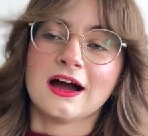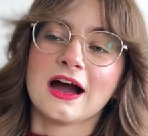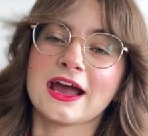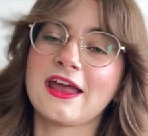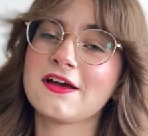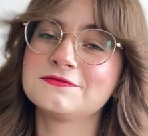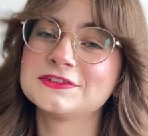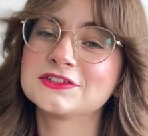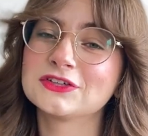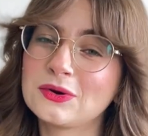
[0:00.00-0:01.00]
I have
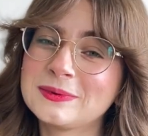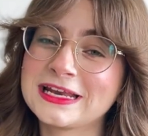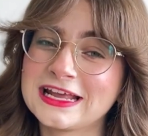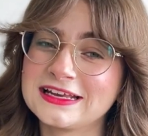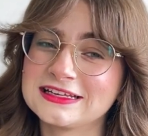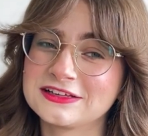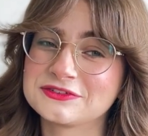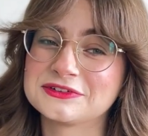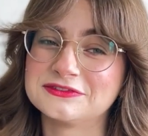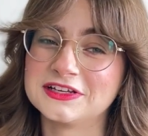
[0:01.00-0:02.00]
so many ideas
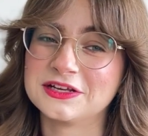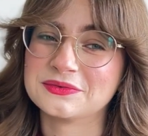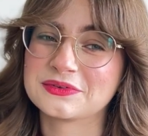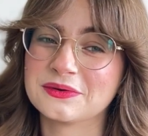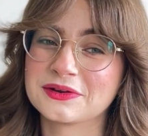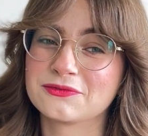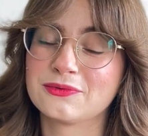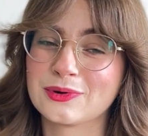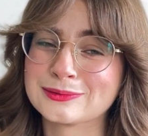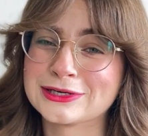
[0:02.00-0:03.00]
for videos going
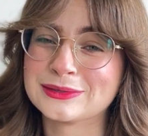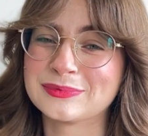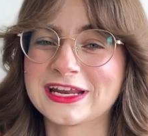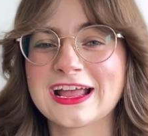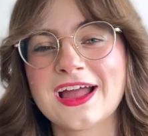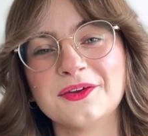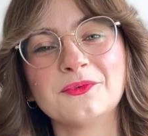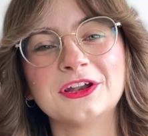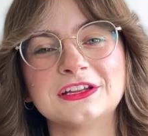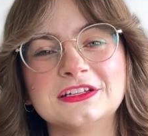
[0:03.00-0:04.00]
forward, but I kind of
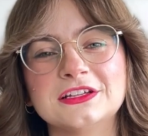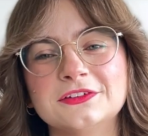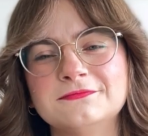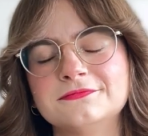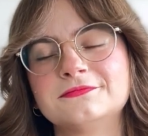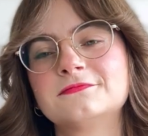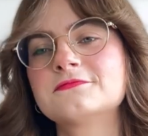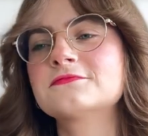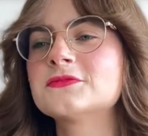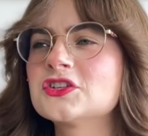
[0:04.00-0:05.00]
wanted to
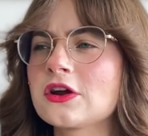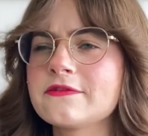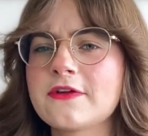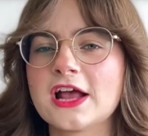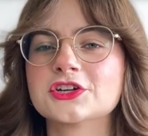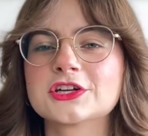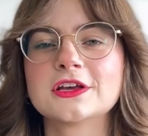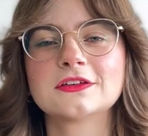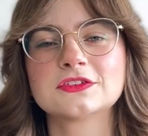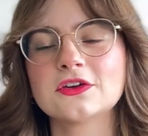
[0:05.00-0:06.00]
start fresh.
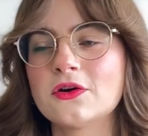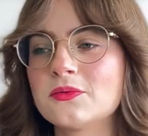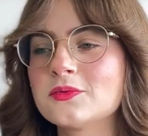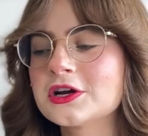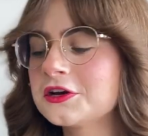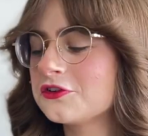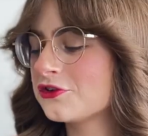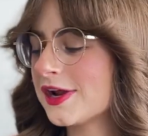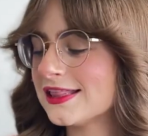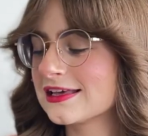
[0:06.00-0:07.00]
So we're gonna
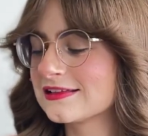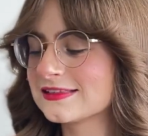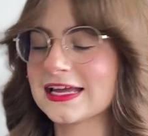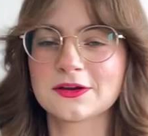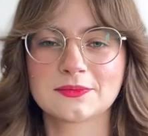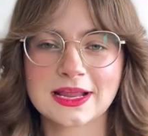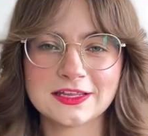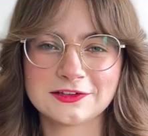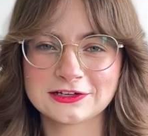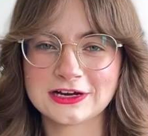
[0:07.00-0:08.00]
treat this like a
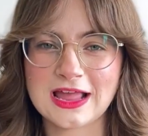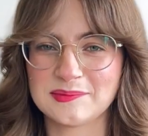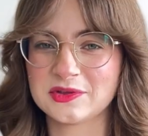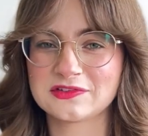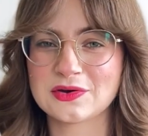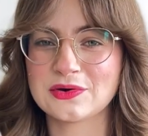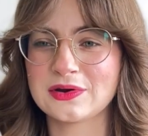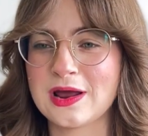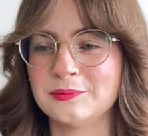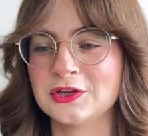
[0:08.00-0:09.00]
regular episode.
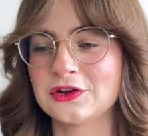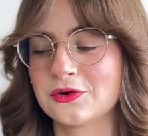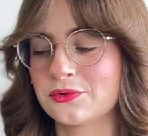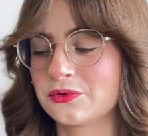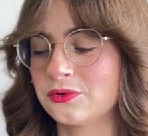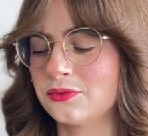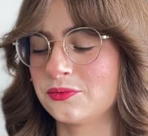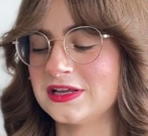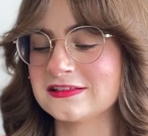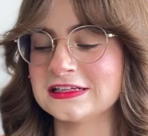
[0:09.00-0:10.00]
I'm gonna go through
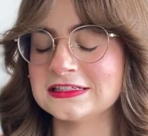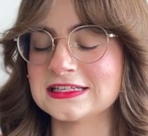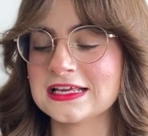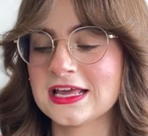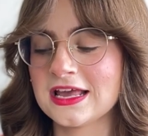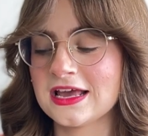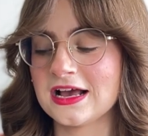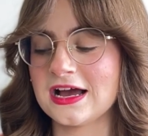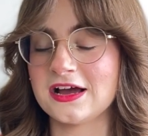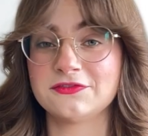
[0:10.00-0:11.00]
recent
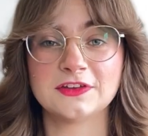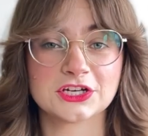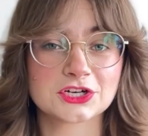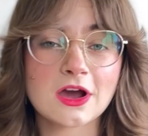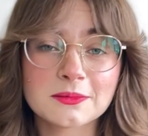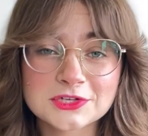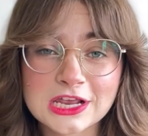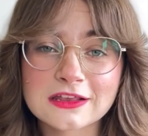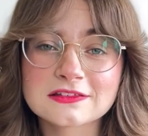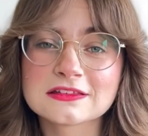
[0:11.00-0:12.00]
finished
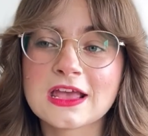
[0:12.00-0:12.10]
objects,